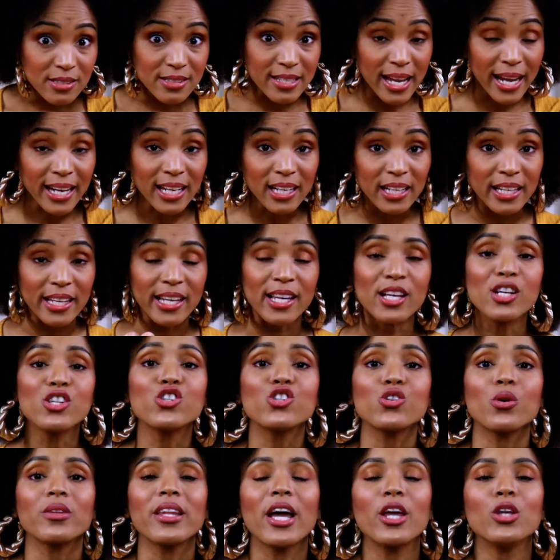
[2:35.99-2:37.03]
daily,
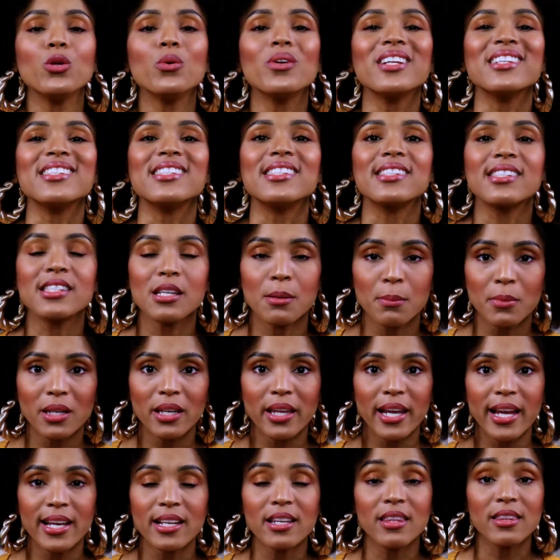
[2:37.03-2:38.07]
so that you can
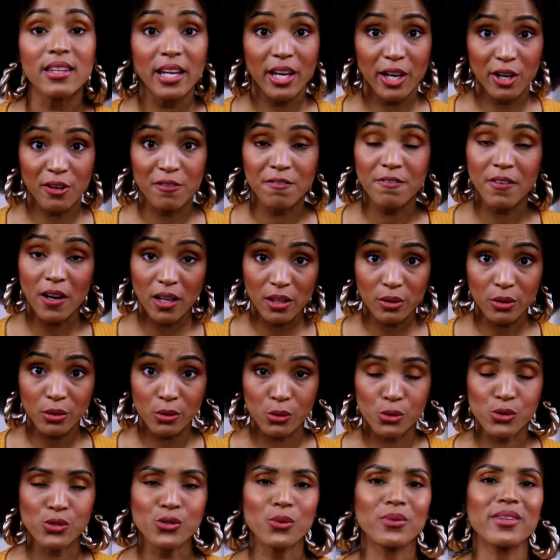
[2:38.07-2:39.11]
stimulate the hair
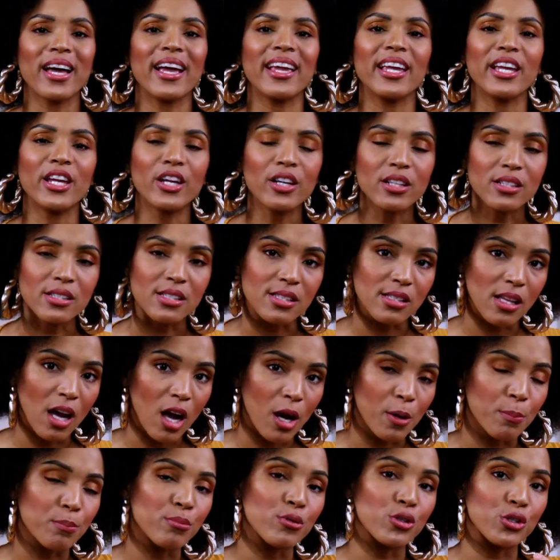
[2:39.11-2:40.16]
follicle so that it can
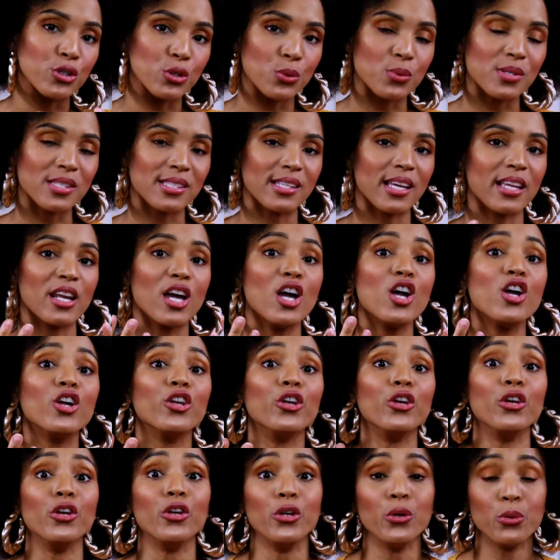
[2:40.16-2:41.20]
start producing
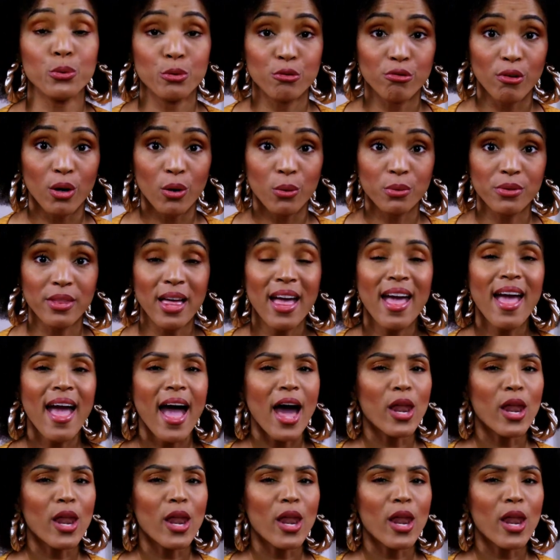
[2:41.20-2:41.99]
new growth.